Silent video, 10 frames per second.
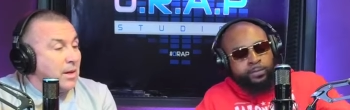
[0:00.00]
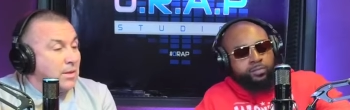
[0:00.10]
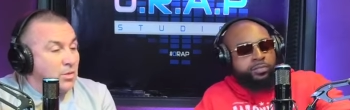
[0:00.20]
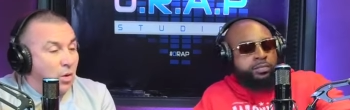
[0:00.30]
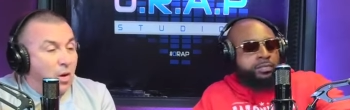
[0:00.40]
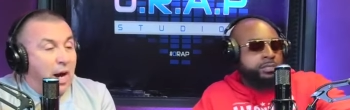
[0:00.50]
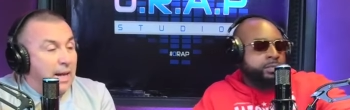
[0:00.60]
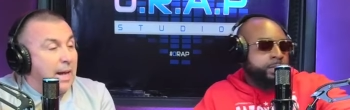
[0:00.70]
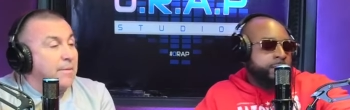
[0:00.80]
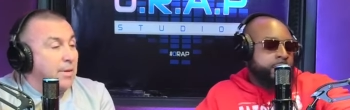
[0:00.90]
Speaker 1: though I
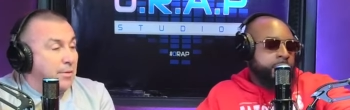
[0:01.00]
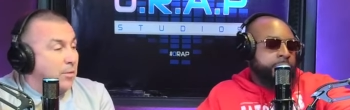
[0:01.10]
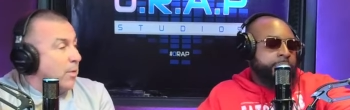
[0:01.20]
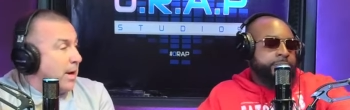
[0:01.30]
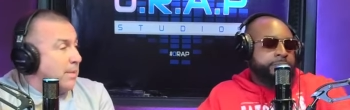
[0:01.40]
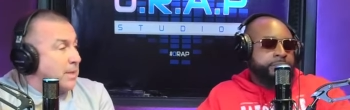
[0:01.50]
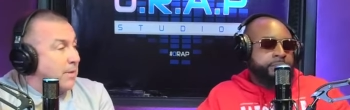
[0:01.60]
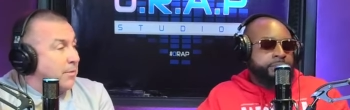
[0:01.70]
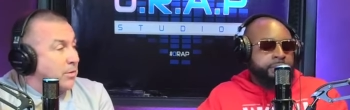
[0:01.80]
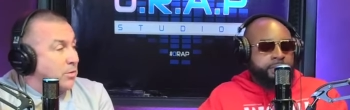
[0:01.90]
gave you the four names I
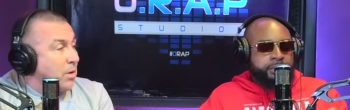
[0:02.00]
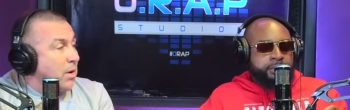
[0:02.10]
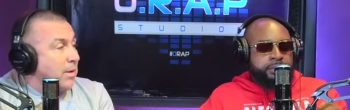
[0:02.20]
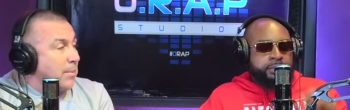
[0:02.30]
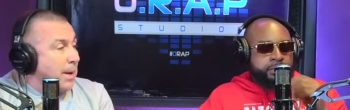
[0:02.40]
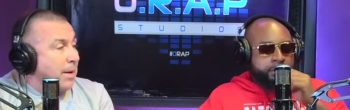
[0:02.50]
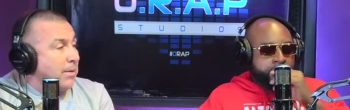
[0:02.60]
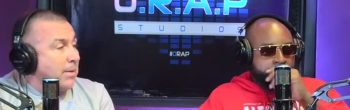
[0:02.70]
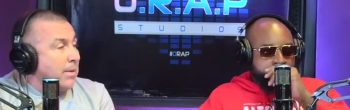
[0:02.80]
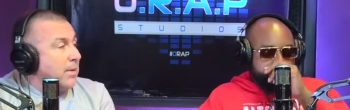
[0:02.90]
feel strongly about.
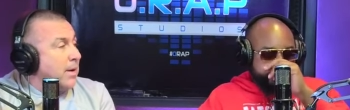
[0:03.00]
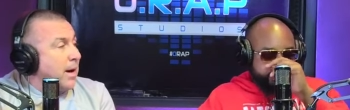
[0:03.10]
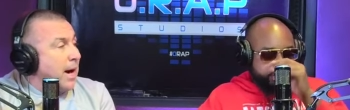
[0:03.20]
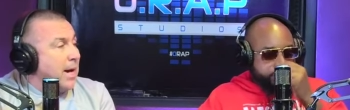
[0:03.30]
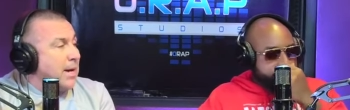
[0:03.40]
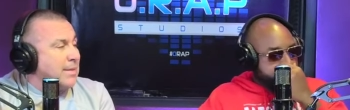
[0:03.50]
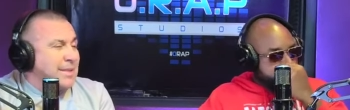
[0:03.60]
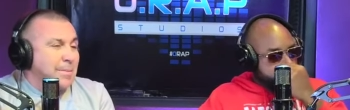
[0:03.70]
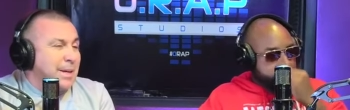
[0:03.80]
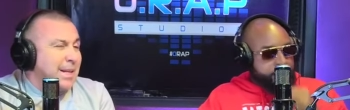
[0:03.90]
I to
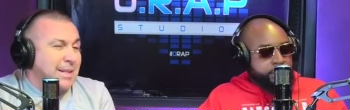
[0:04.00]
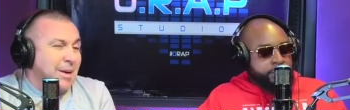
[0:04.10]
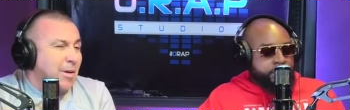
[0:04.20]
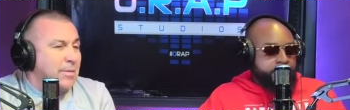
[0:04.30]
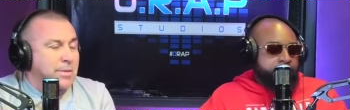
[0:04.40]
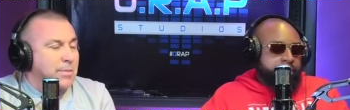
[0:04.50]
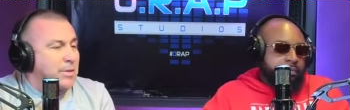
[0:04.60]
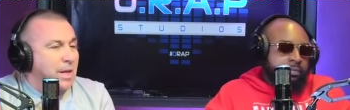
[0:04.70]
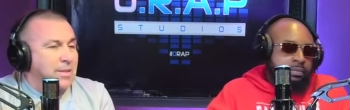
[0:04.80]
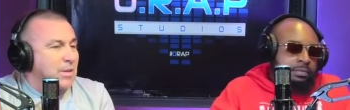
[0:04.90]
me, Darrell Armstrong
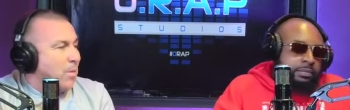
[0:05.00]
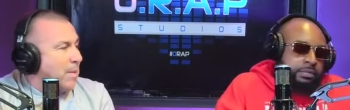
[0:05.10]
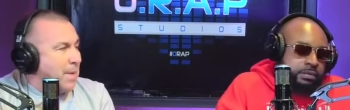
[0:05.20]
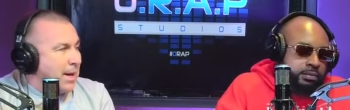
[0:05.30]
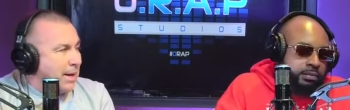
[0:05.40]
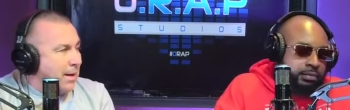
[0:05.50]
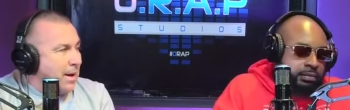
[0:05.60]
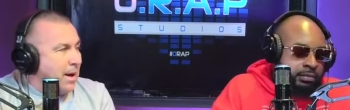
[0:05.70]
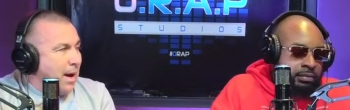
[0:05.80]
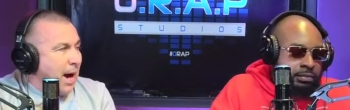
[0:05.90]
doesn't quite make it.
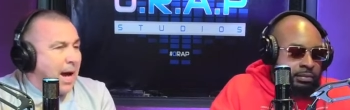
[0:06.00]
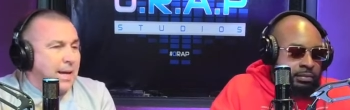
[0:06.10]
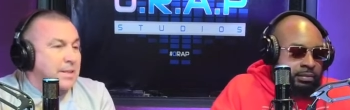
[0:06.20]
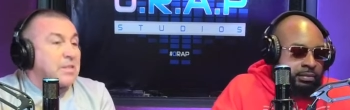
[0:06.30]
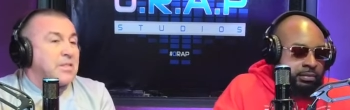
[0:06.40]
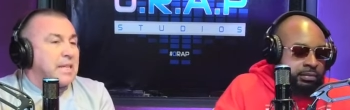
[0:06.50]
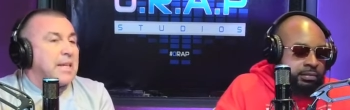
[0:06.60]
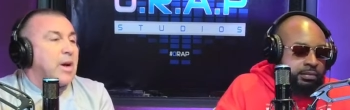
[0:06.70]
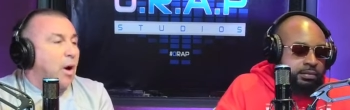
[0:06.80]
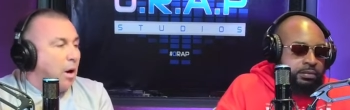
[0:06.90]
I could see an
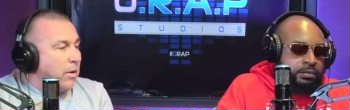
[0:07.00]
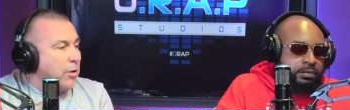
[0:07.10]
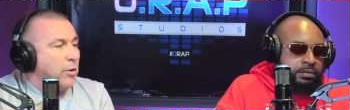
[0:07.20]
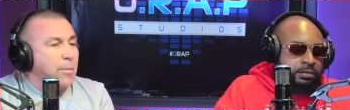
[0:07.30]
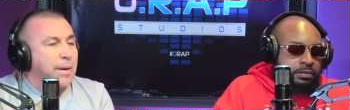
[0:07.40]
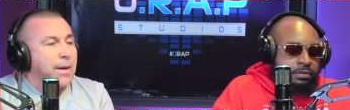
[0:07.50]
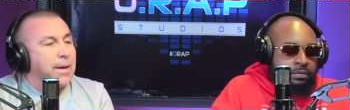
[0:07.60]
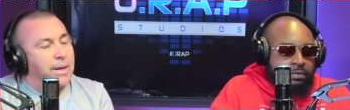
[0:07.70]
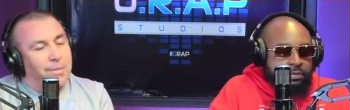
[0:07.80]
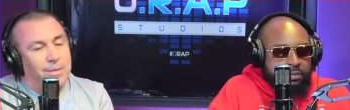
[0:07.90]
argument.
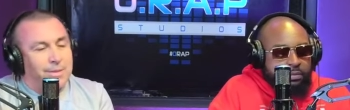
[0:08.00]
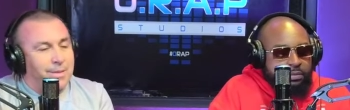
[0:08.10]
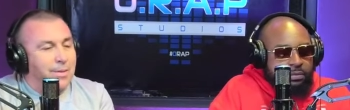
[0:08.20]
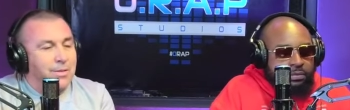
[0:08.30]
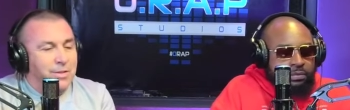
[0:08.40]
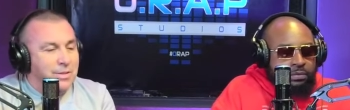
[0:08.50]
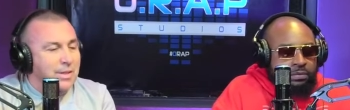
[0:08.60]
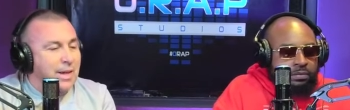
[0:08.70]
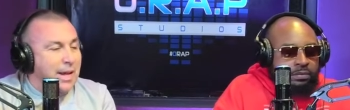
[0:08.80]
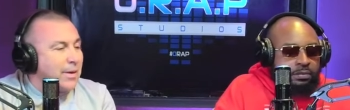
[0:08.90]
He was, you know, just the
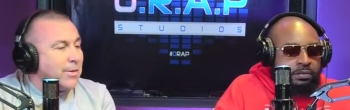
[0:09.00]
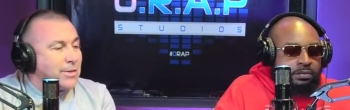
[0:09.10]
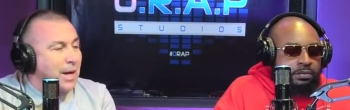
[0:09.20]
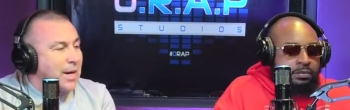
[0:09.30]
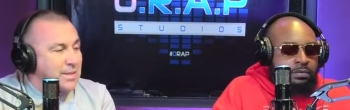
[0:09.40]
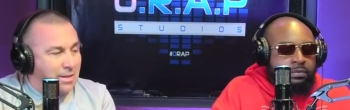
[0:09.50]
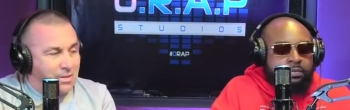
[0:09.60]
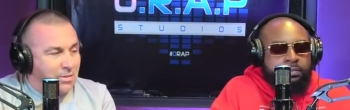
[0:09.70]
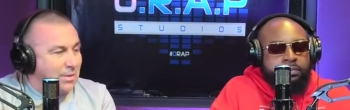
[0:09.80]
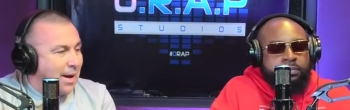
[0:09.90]
energized
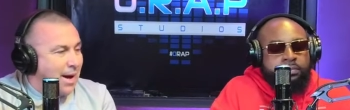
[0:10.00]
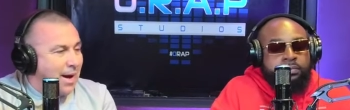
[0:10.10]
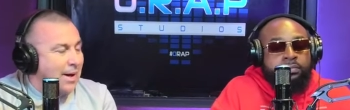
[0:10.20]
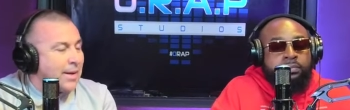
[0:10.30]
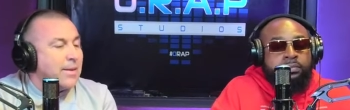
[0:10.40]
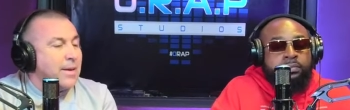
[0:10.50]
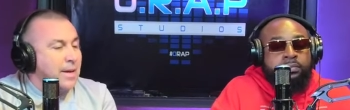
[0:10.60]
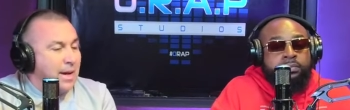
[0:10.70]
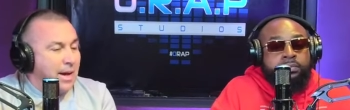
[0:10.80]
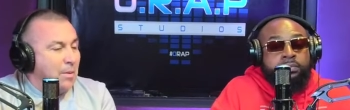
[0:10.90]
hustle guy, and
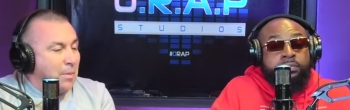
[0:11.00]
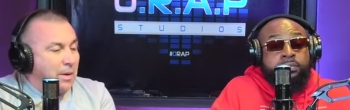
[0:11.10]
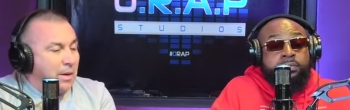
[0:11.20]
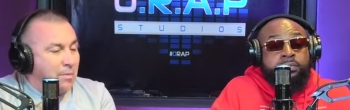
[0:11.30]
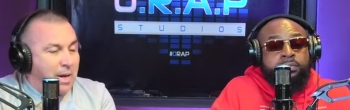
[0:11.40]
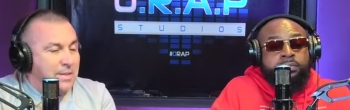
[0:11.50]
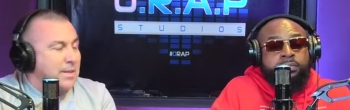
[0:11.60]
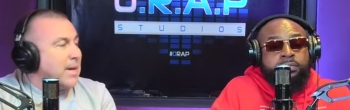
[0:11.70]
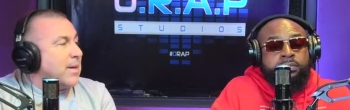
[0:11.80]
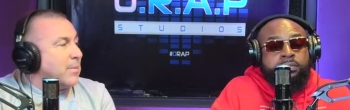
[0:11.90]
and really
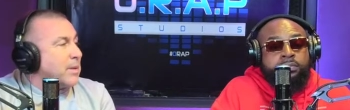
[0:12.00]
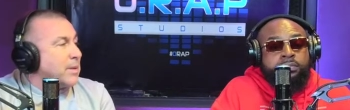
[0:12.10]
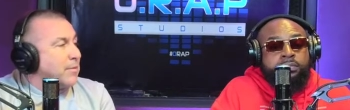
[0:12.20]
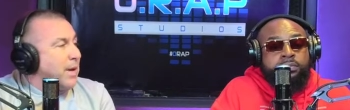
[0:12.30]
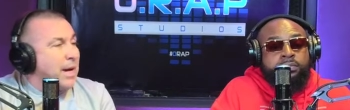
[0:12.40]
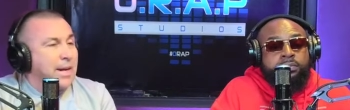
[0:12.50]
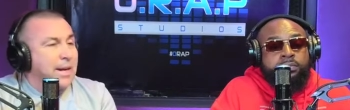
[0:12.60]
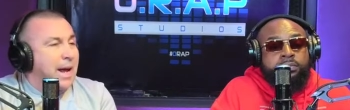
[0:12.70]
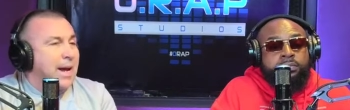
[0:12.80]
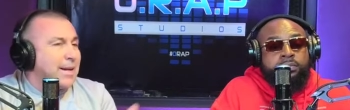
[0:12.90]
resonated with the fan, and
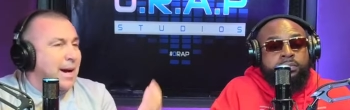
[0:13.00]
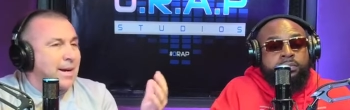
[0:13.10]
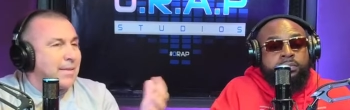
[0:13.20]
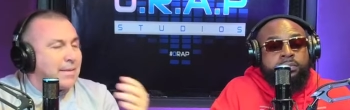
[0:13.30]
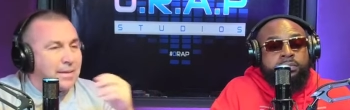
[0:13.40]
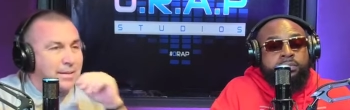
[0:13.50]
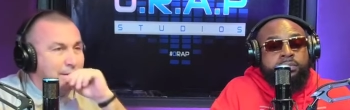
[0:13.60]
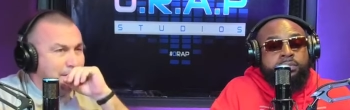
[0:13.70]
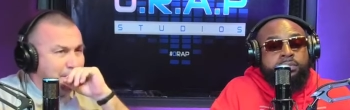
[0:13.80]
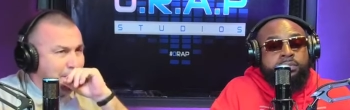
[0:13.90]
had kind of the,
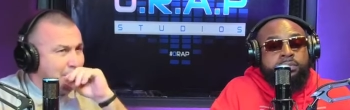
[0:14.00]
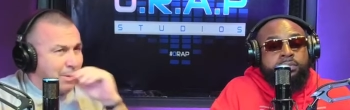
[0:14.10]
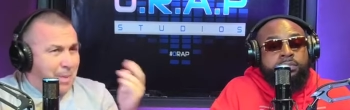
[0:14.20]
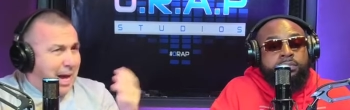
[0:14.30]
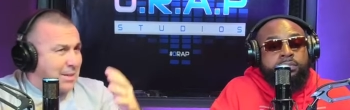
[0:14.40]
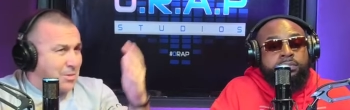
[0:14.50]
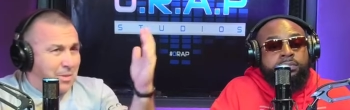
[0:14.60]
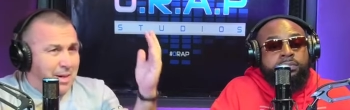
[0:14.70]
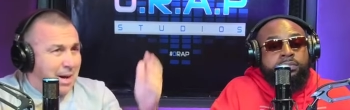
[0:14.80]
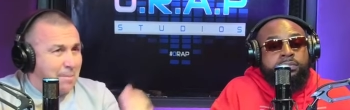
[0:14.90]
you know, the backstory of
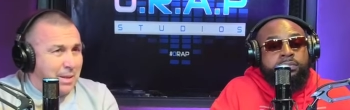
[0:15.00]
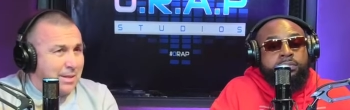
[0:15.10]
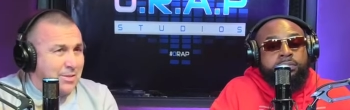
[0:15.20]
not being this